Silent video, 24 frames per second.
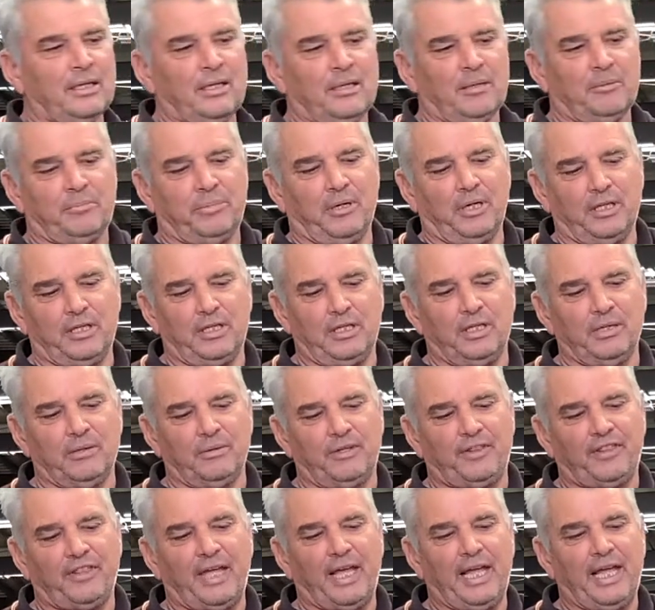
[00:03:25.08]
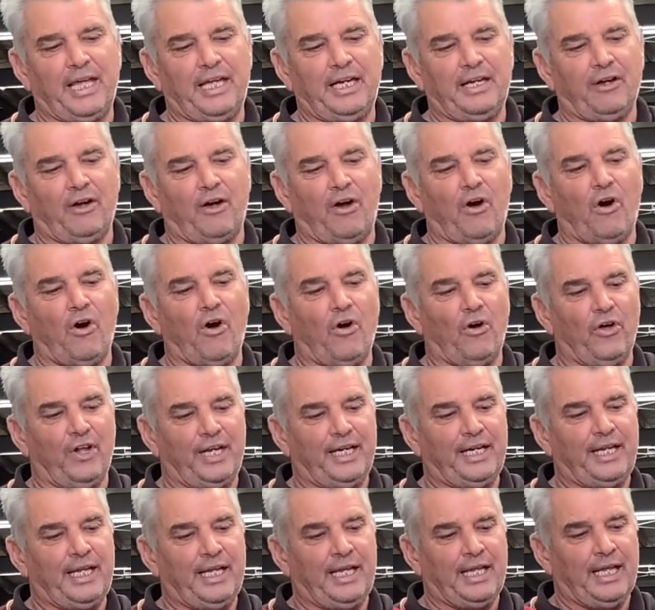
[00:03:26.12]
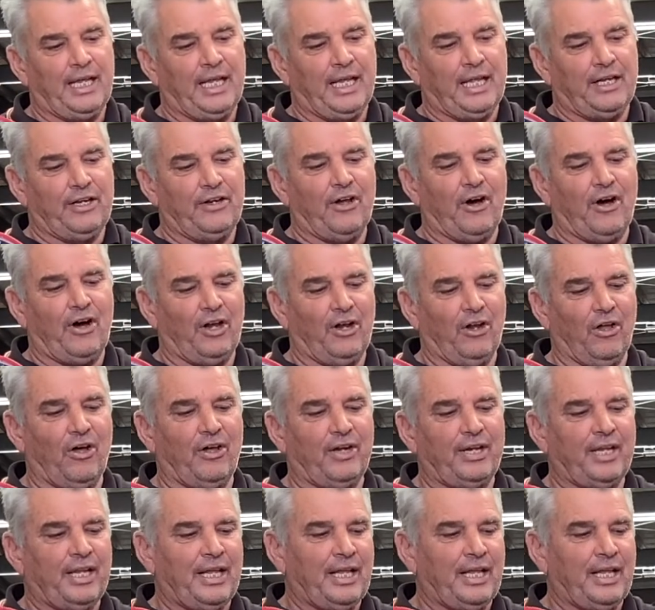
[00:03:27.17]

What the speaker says: polyurethane on nylon.